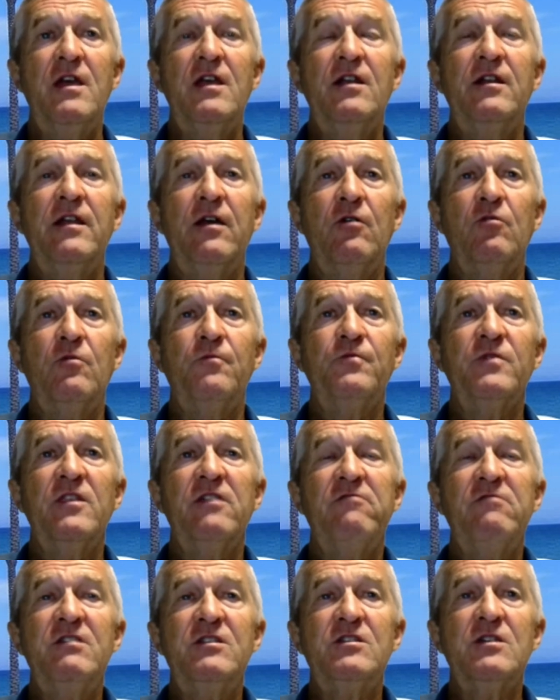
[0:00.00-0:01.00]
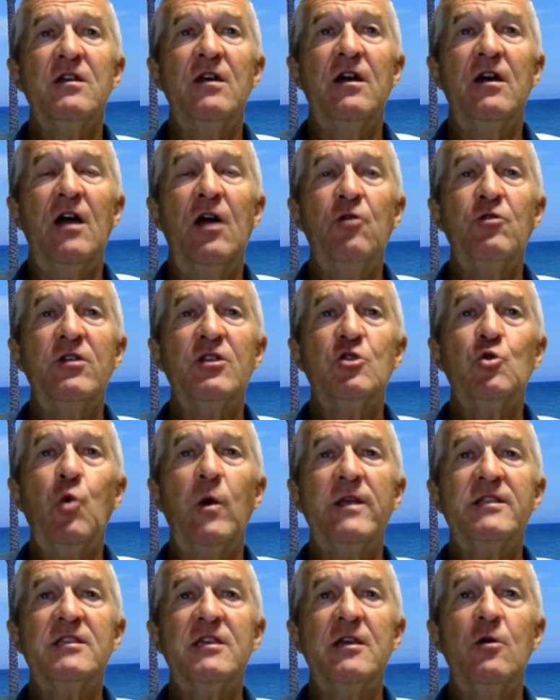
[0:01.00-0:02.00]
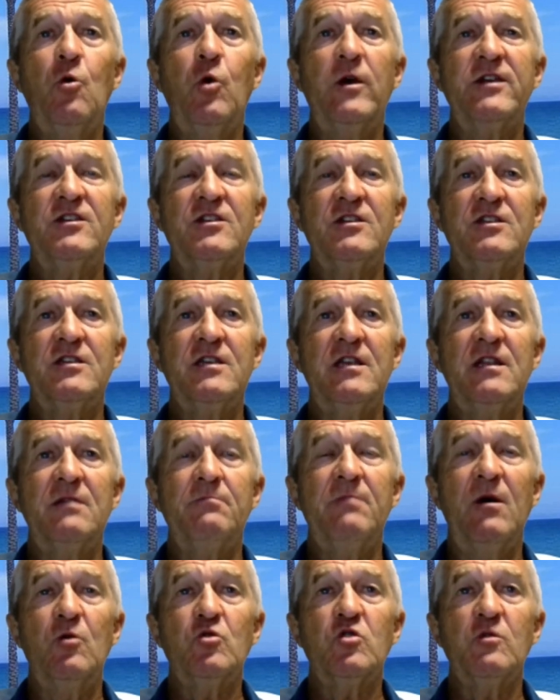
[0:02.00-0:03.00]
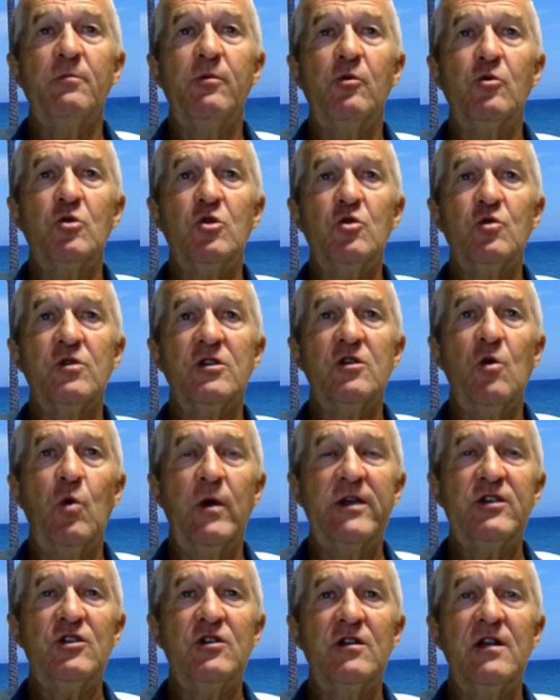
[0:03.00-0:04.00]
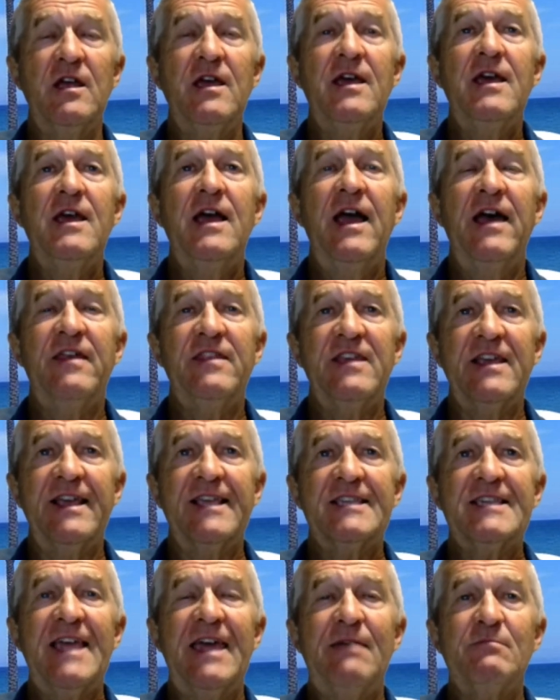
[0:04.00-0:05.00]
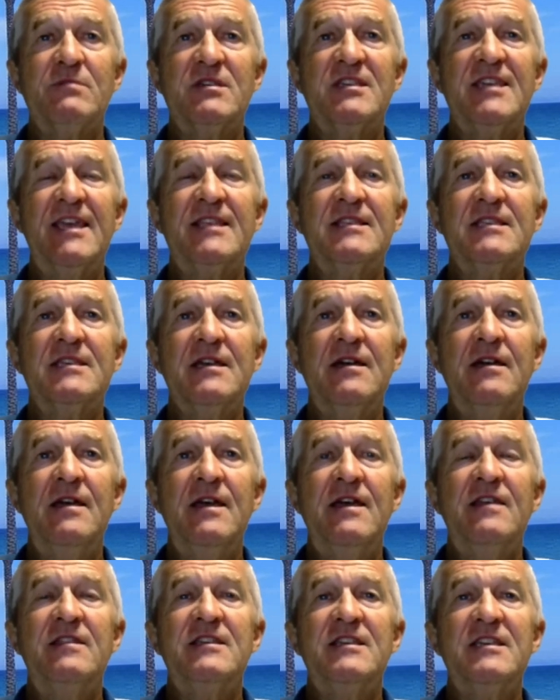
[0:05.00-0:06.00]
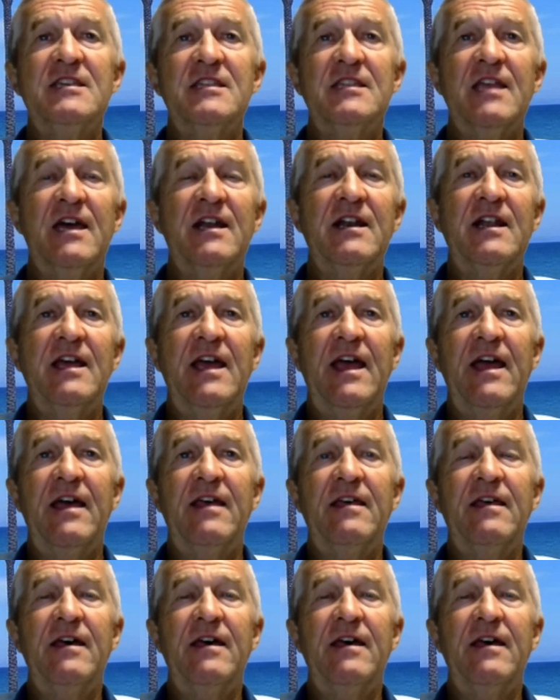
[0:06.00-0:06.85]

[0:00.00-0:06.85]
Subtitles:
Now, there is only 20 questions in the multiple choice question at the exam centre. This is done at